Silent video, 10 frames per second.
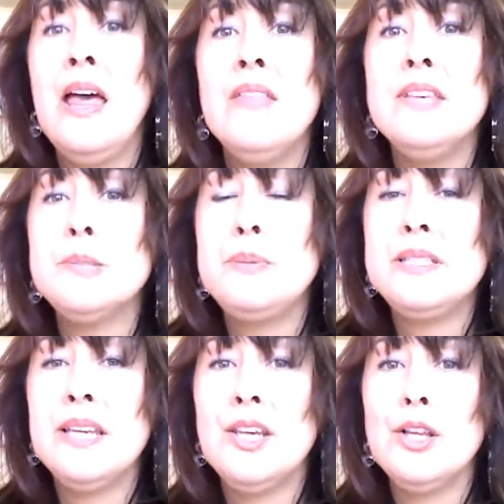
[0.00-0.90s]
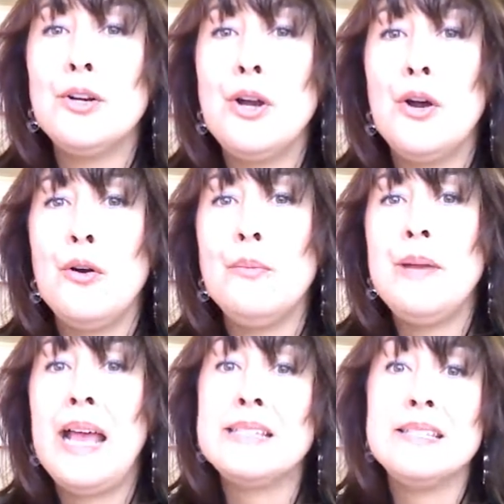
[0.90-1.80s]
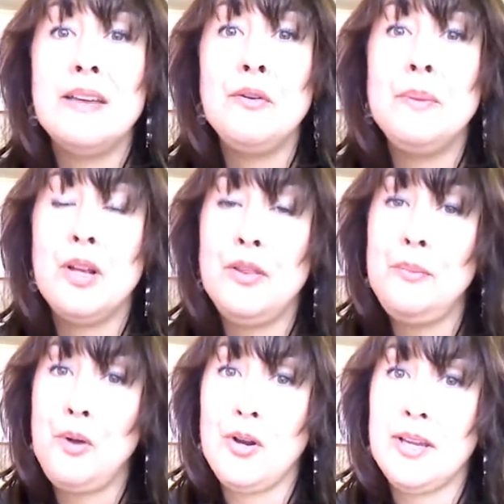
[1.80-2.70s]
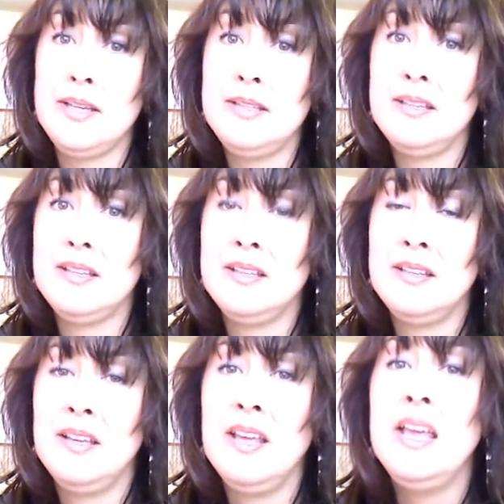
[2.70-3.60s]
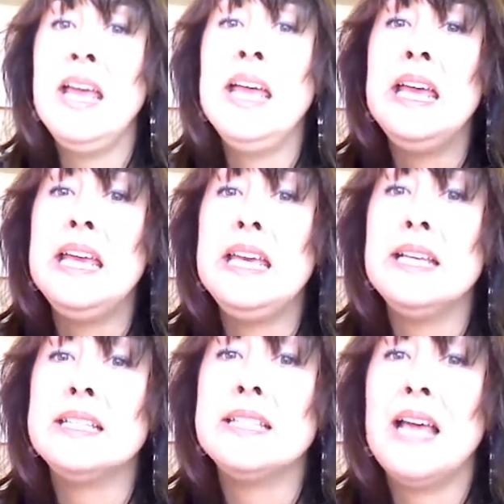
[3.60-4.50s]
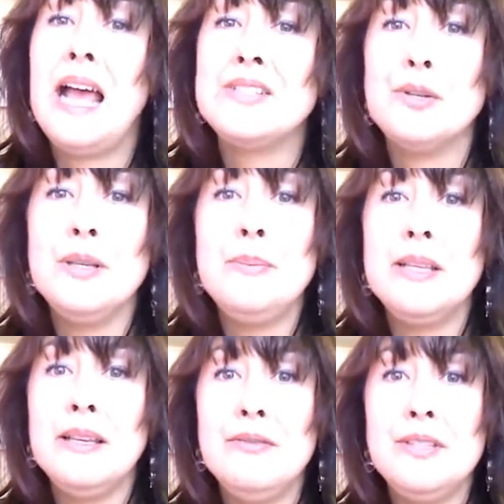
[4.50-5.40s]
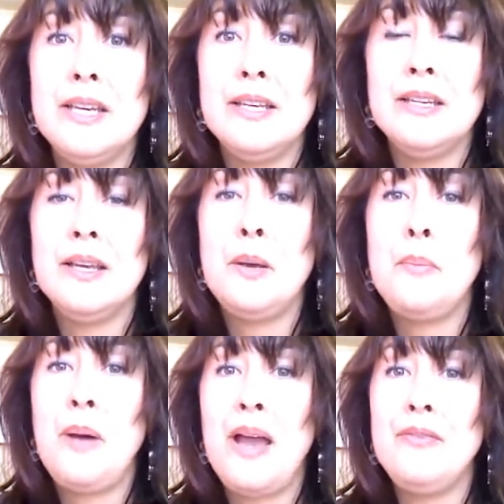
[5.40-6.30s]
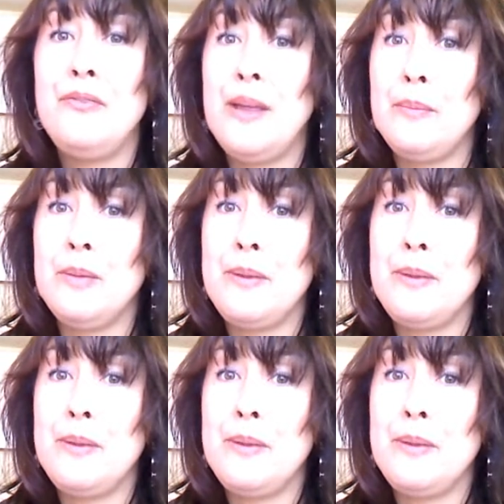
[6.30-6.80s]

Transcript: This particular home has never been on the market. It has only been lived in by family